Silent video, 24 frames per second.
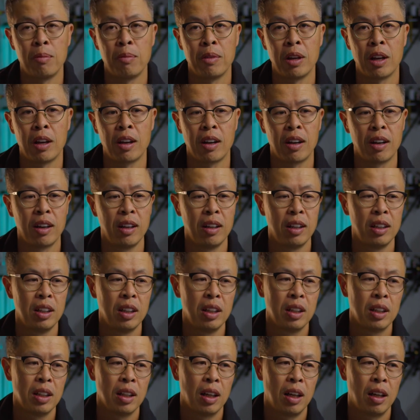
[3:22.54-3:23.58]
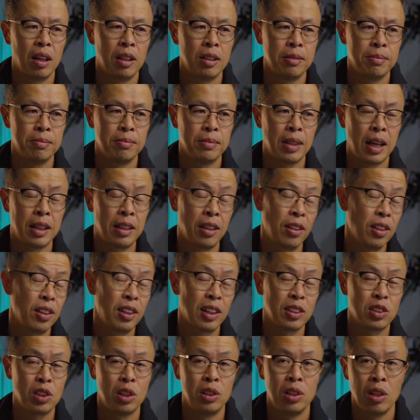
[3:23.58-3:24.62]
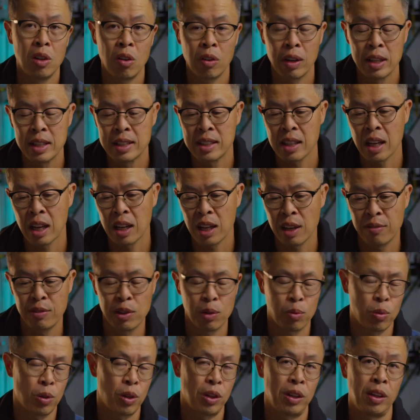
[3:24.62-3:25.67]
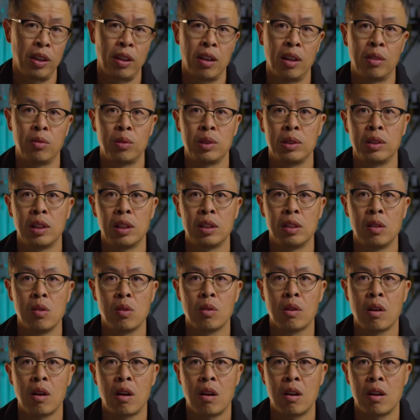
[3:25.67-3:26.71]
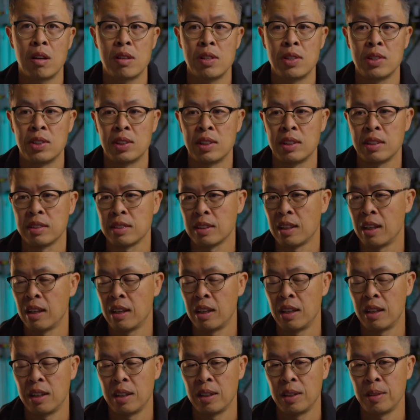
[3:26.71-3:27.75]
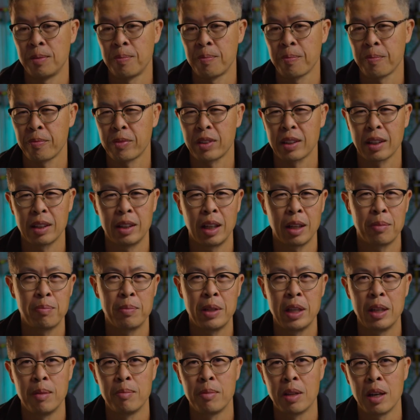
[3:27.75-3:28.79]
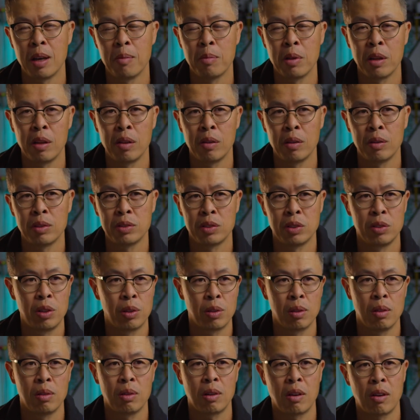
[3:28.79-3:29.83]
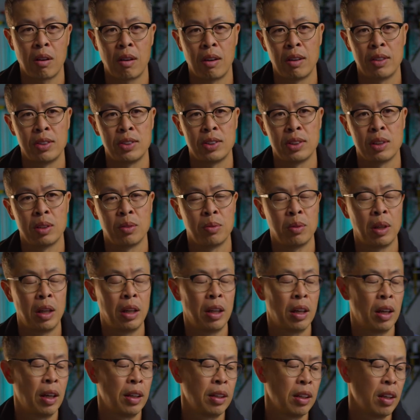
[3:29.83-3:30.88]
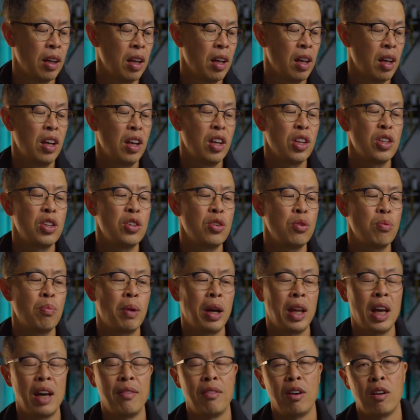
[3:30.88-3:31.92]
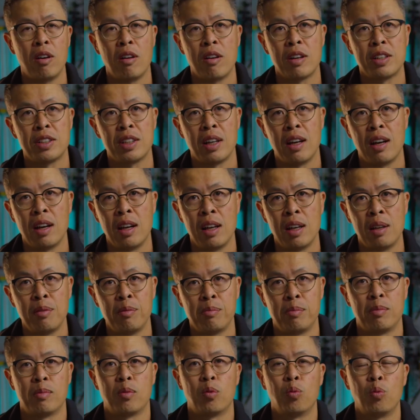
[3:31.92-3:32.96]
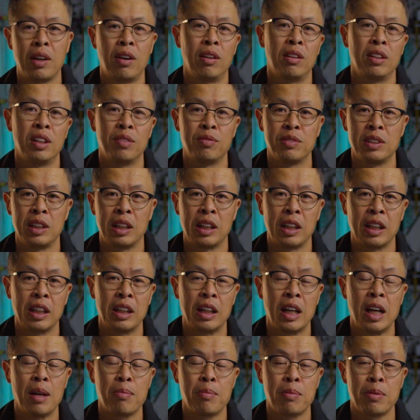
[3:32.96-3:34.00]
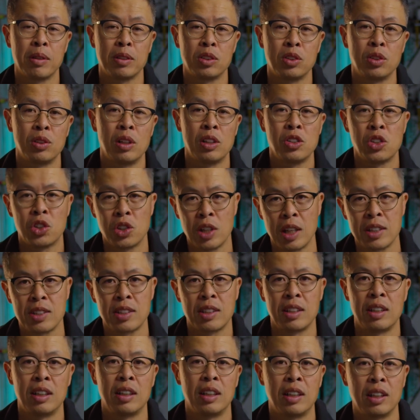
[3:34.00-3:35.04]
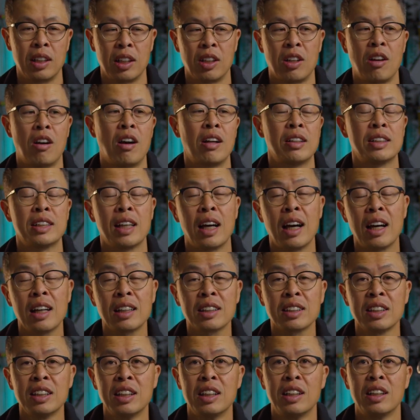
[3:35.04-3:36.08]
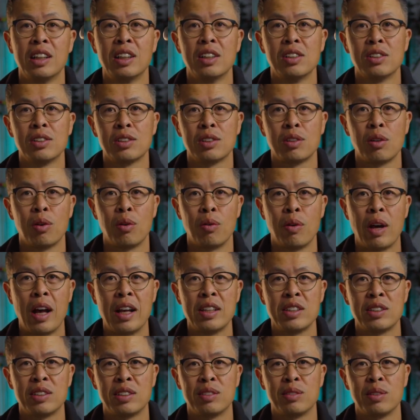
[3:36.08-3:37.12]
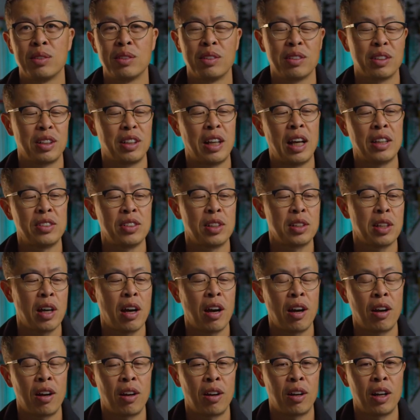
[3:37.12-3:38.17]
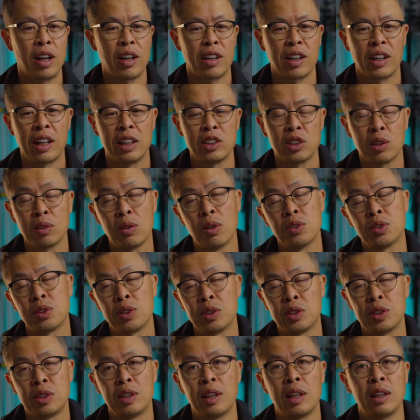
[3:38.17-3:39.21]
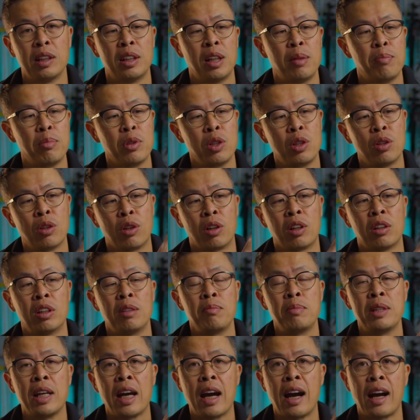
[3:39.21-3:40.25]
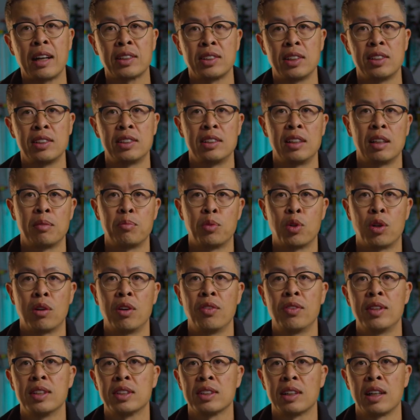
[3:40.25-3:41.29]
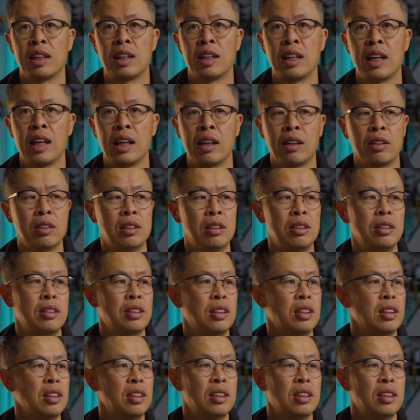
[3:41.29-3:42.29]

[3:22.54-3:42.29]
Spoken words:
there. Another thing to note is that if you're working on really low cars, like BMWs, Euro cars and whatnot, you might have a hard time without lifting it up to adjust the contact. So as the tire gets closer to the lip, you're gonna be accessing more on this kind of angle.